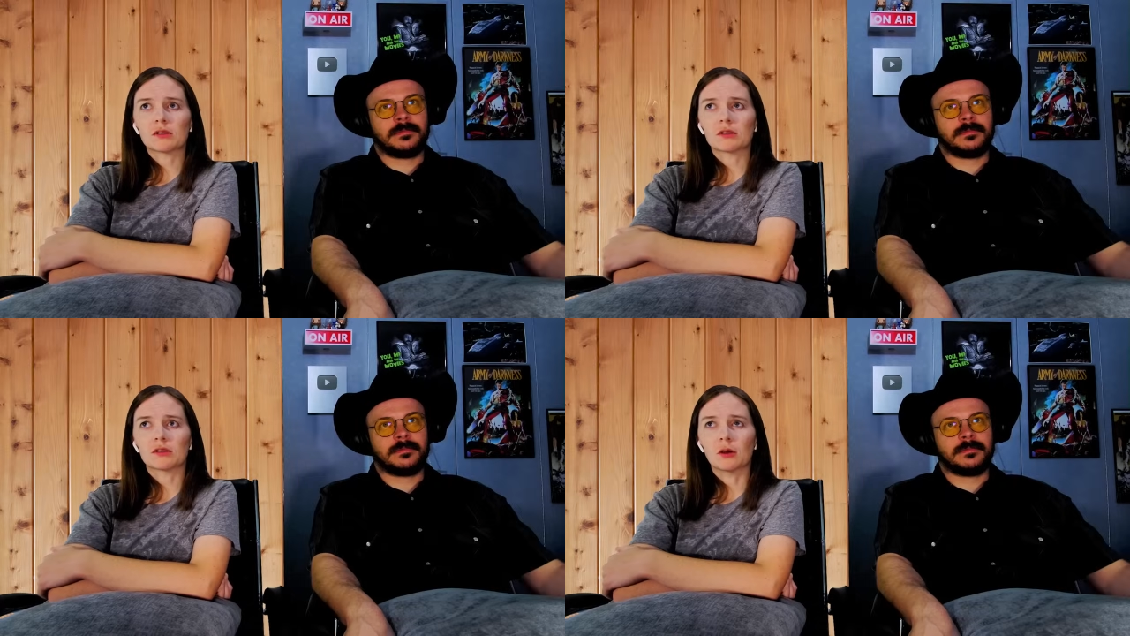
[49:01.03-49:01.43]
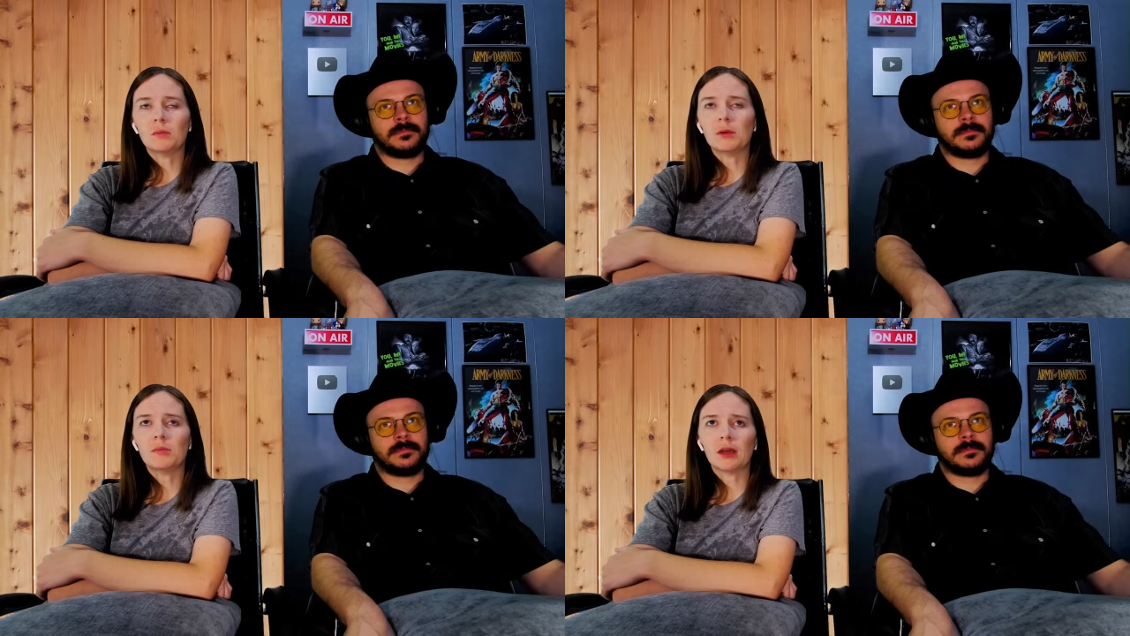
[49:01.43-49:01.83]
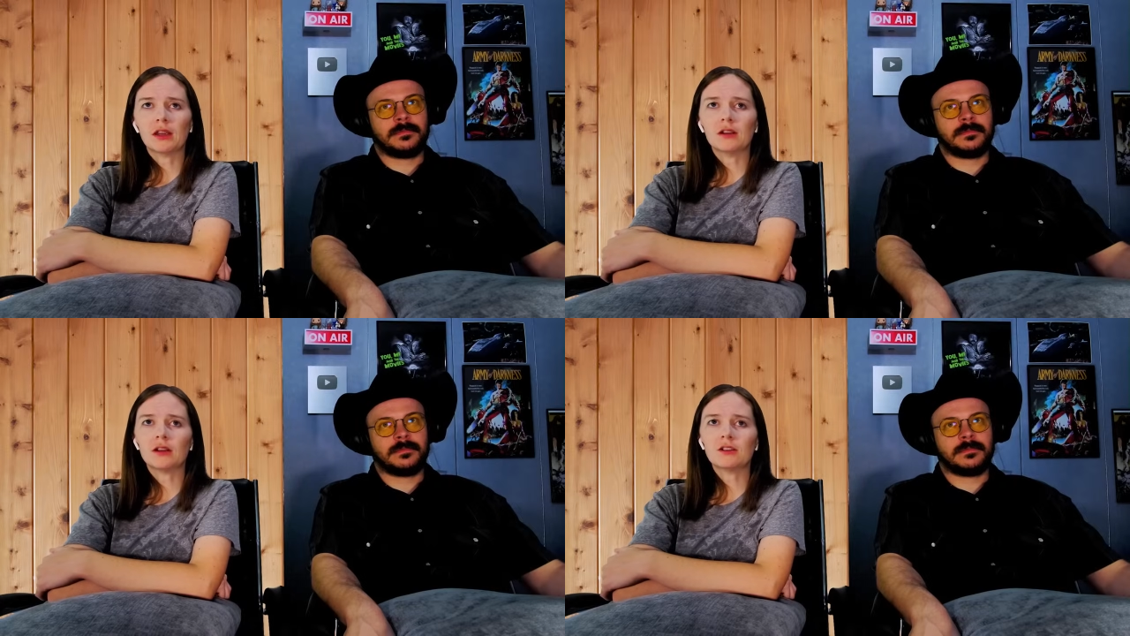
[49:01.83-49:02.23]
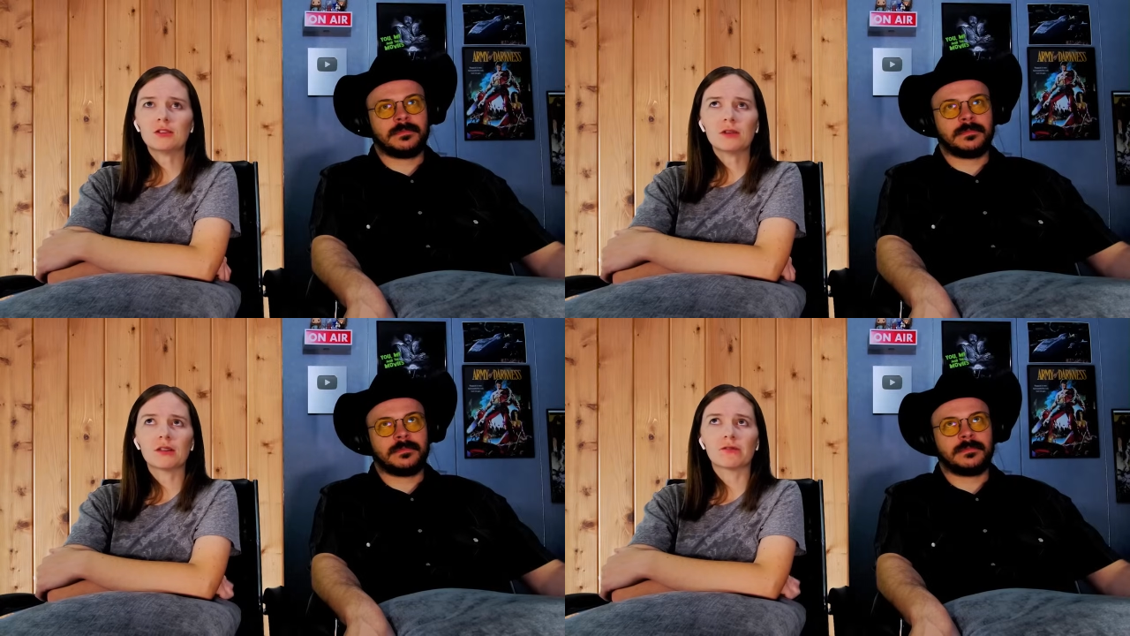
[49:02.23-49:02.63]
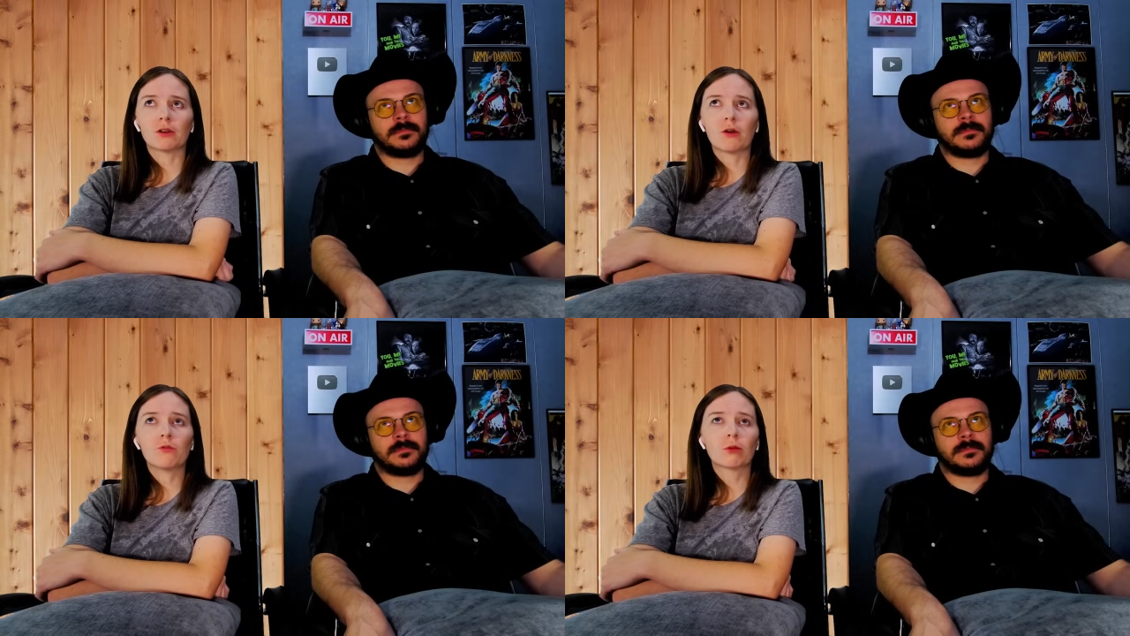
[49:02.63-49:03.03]
Speaker 1: Don't be picking on Dukie for
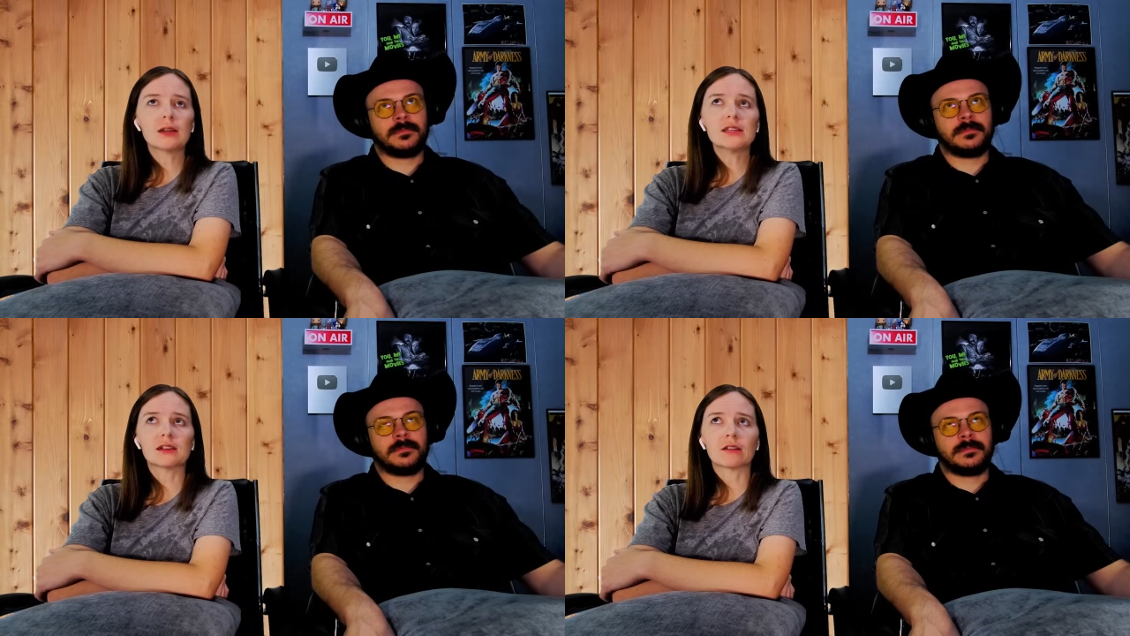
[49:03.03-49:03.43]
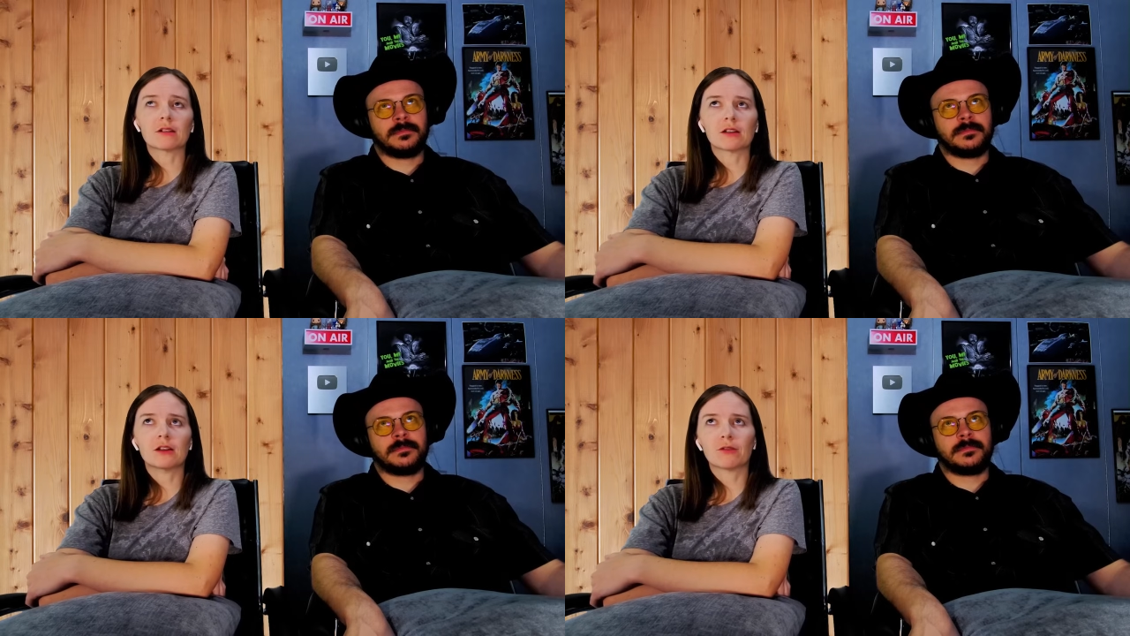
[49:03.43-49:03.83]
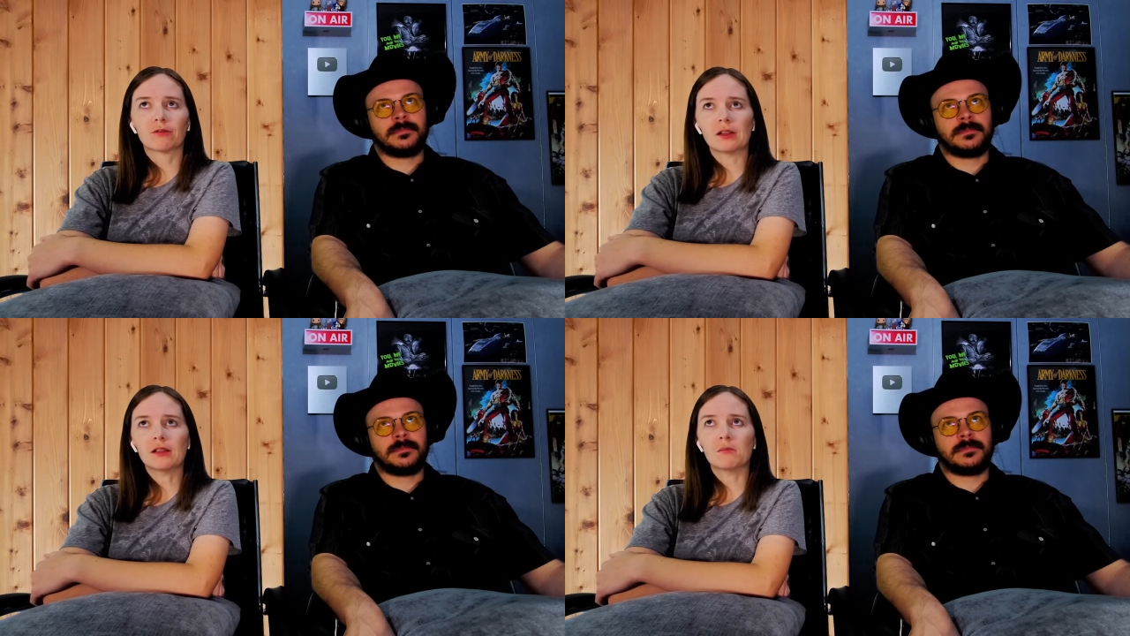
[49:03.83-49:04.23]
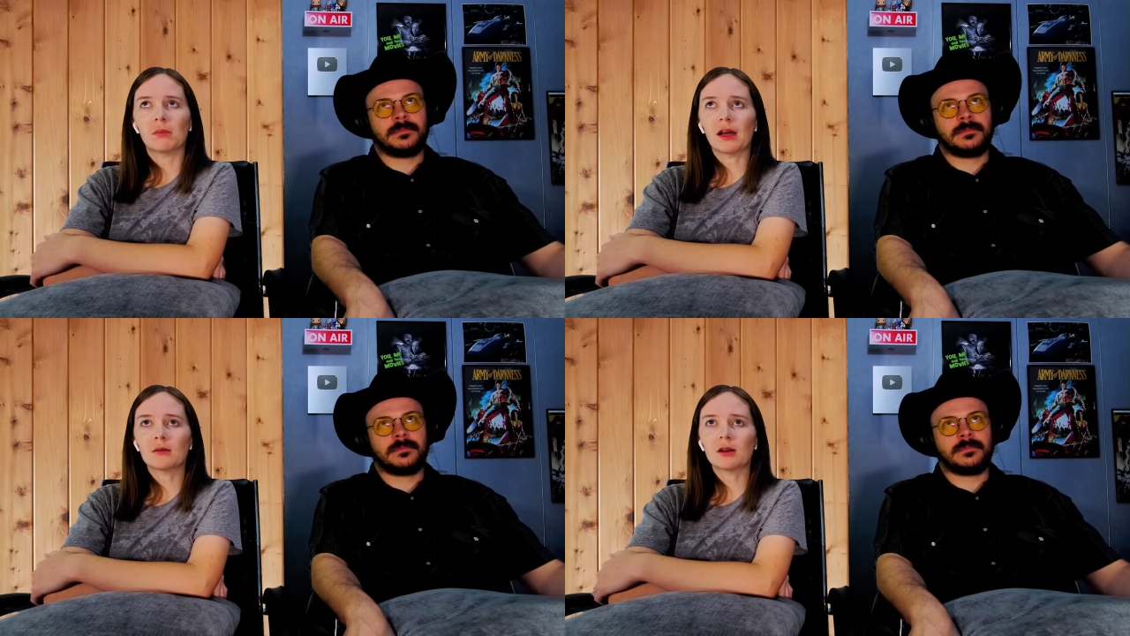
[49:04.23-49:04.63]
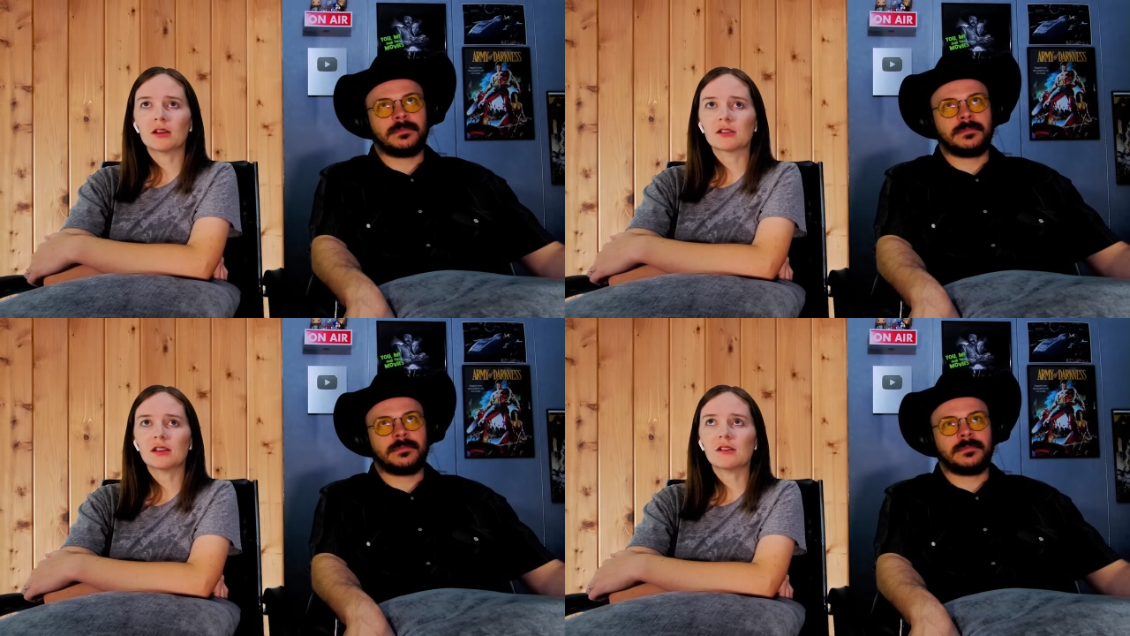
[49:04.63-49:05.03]
no reason other than you're feeling bad about
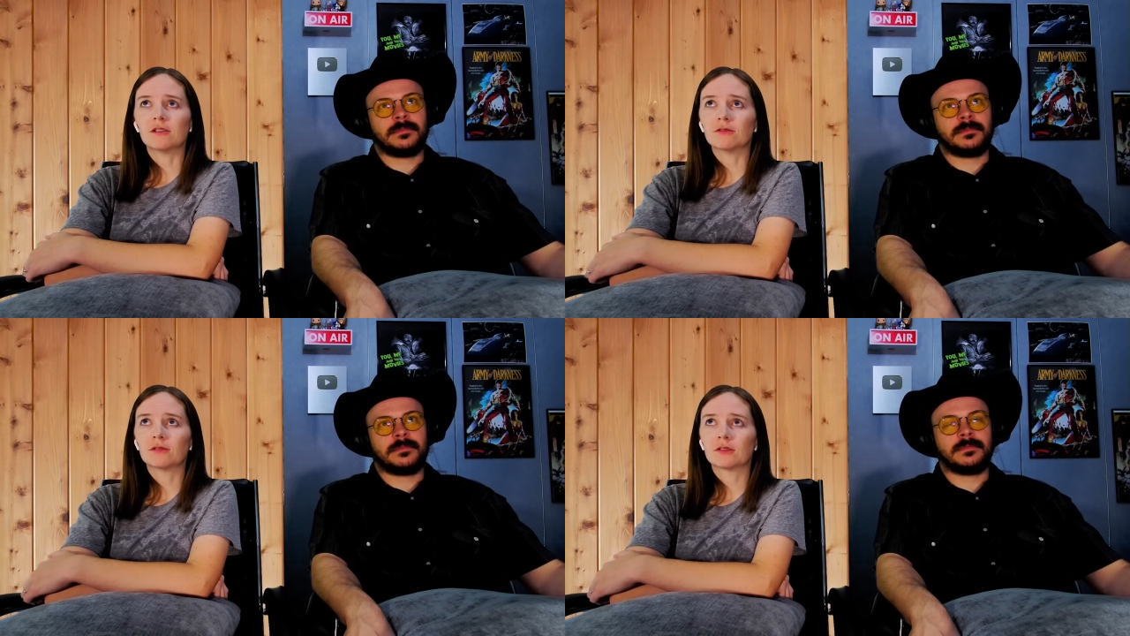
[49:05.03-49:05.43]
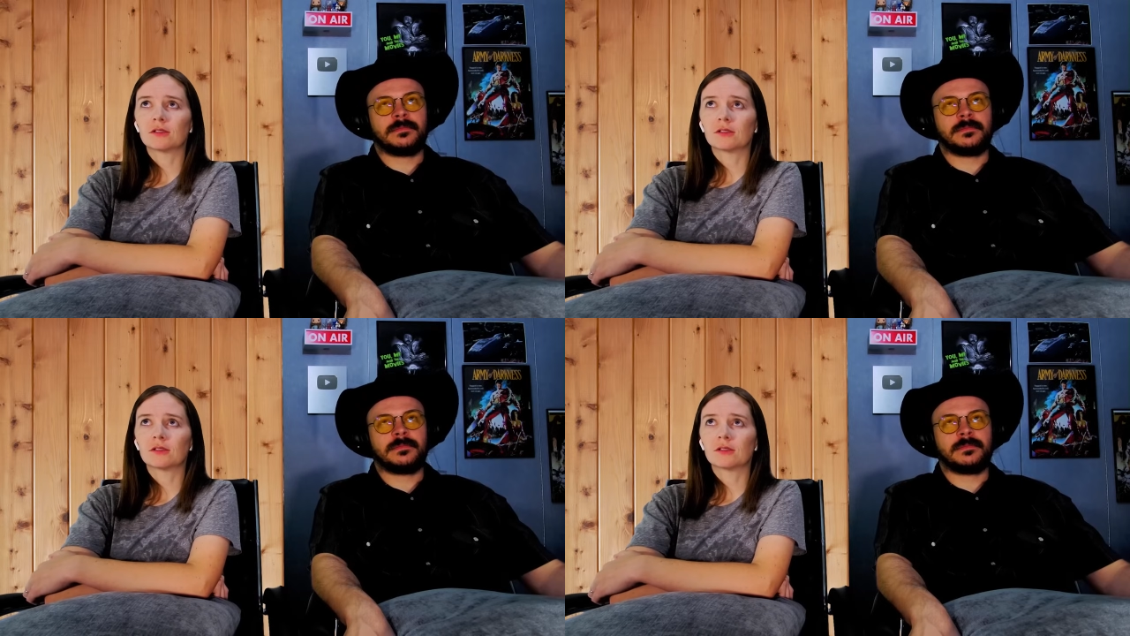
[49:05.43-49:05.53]
yourself.